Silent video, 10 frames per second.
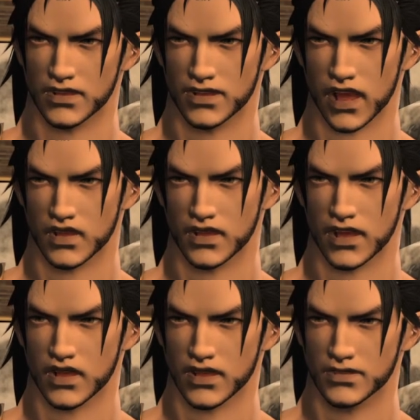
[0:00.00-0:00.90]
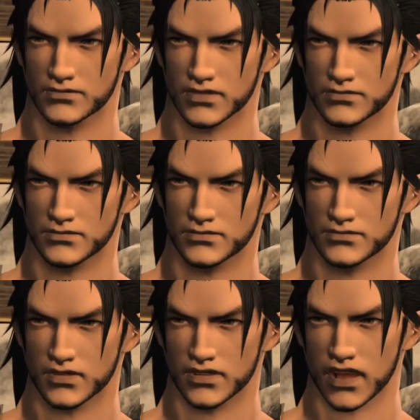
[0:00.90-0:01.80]
How very neat.
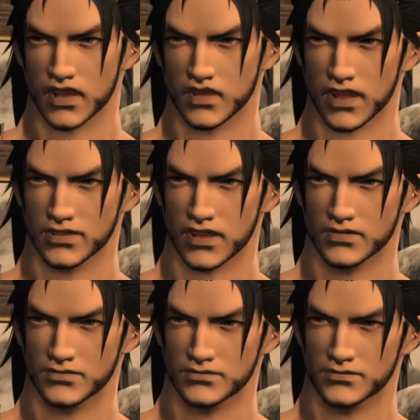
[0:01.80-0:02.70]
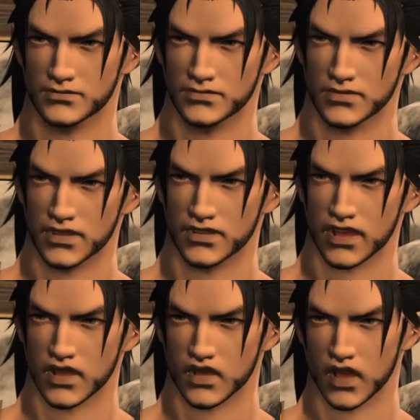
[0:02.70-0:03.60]
What say you then?
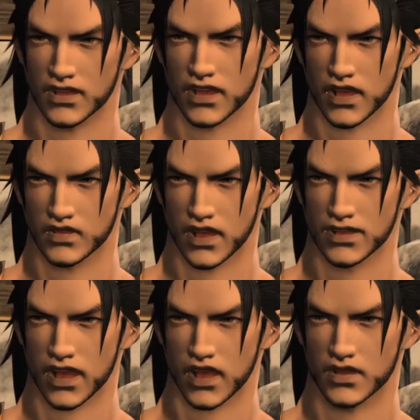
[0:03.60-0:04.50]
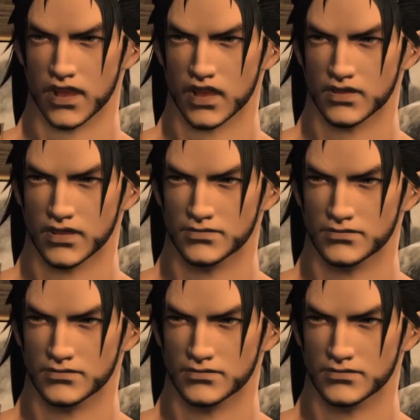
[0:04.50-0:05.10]
Shall we see whither this road leads?